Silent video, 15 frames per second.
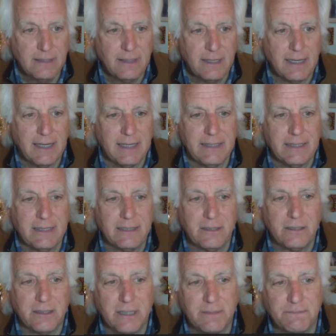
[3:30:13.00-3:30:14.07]
Lion, I'll
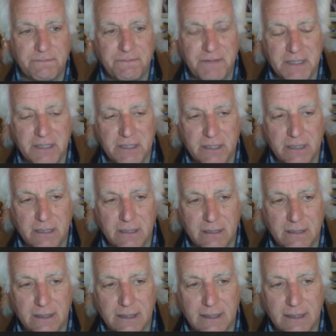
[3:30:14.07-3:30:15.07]
look up Fisker.